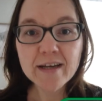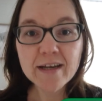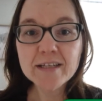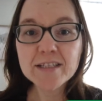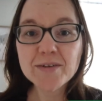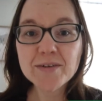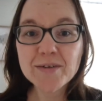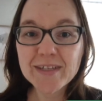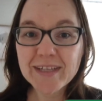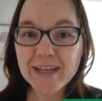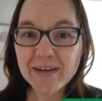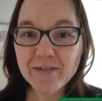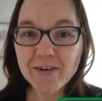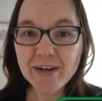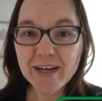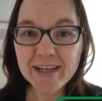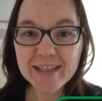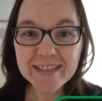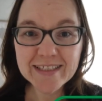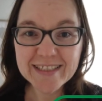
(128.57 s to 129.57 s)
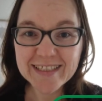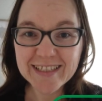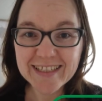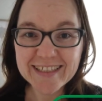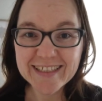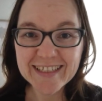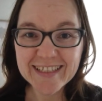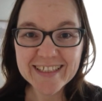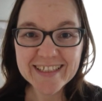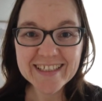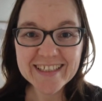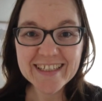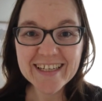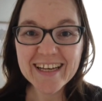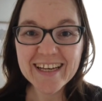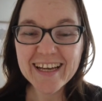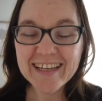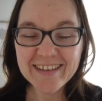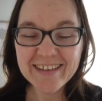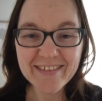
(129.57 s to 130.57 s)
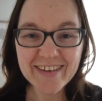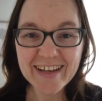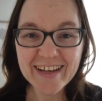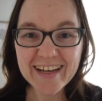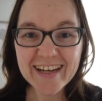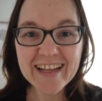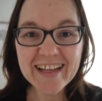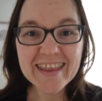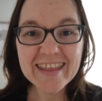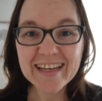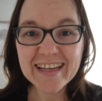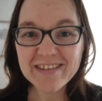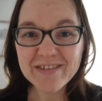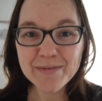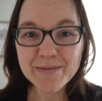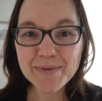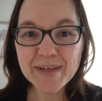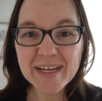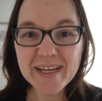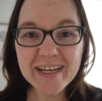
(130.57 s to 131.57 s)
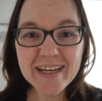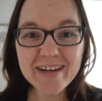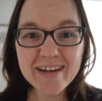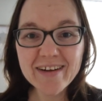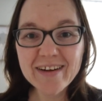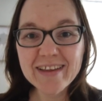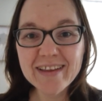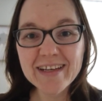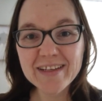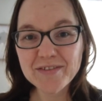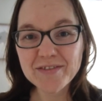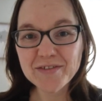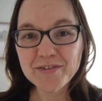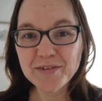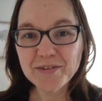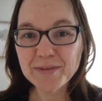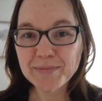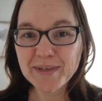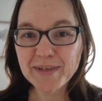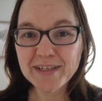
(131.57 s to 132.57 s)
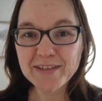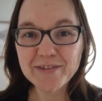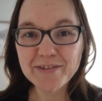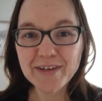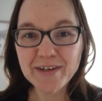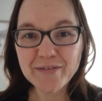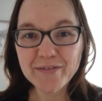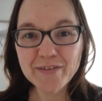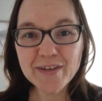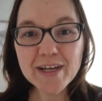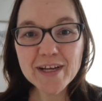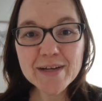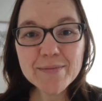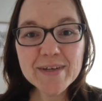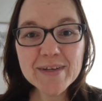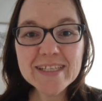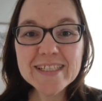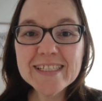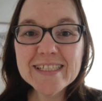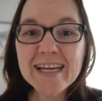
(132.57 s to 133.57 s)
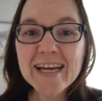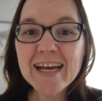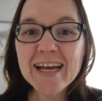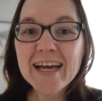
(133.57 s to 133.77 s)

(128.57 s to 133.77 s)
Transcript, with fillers: So it never ends, does it? anyway, thanks for being here and thanks for joining me during Vlogmas.